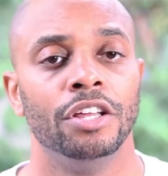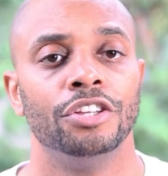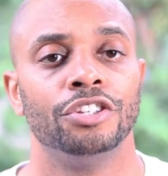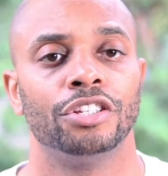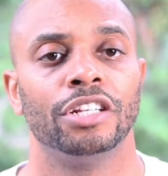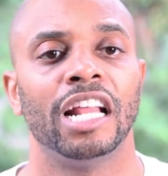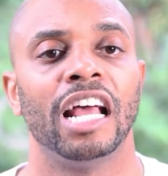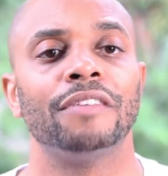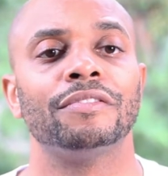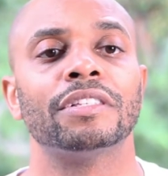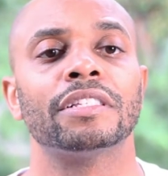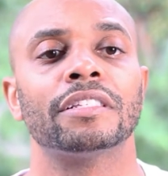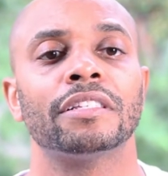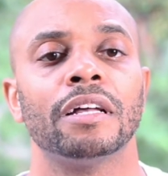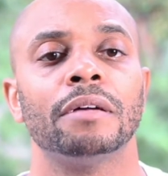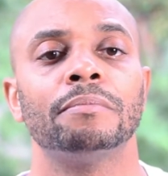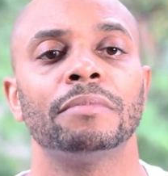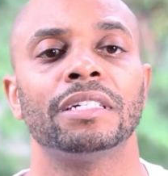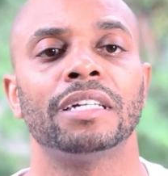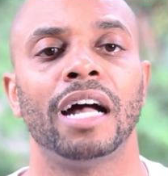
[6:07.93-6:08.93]
should have
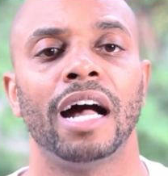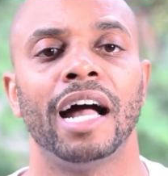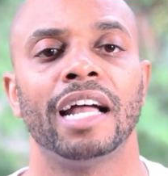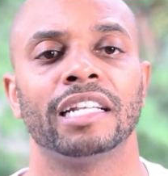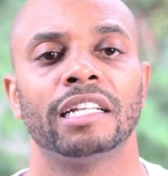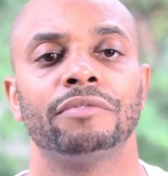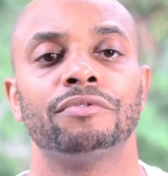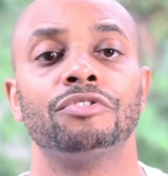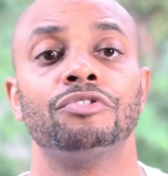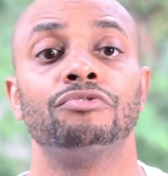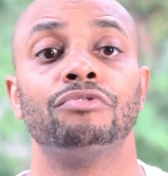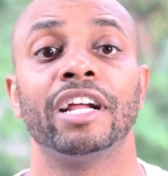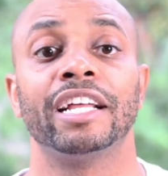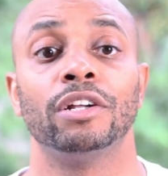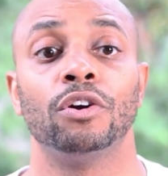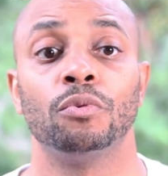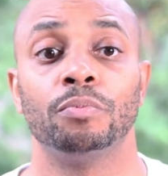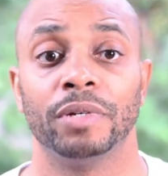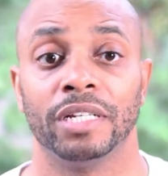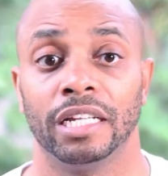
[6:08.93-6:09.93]
some kind of great
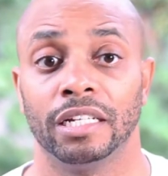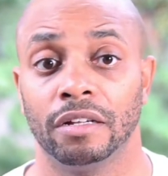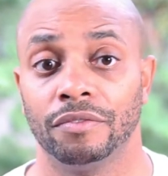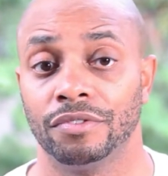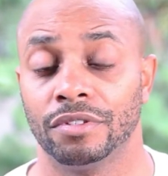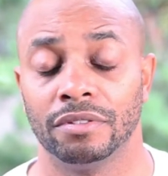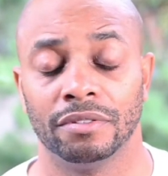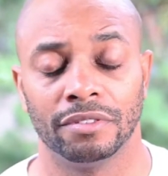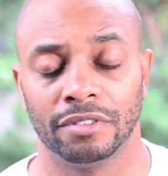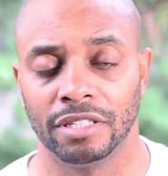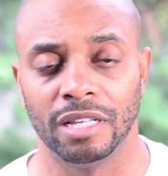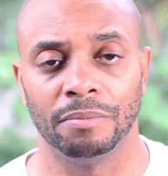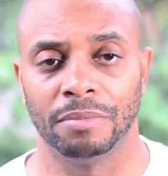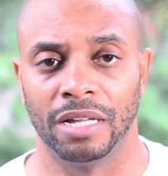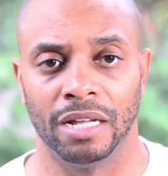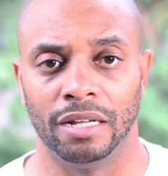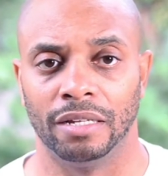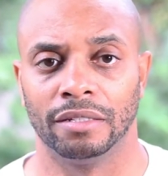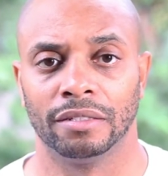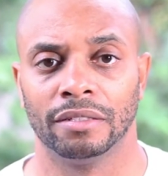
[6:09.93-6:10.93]
opening of some
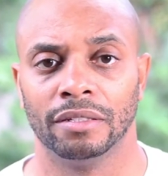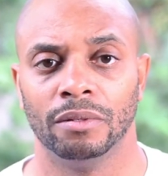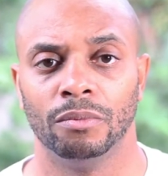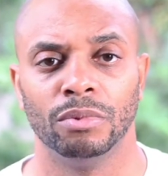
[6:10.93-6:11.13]
kind,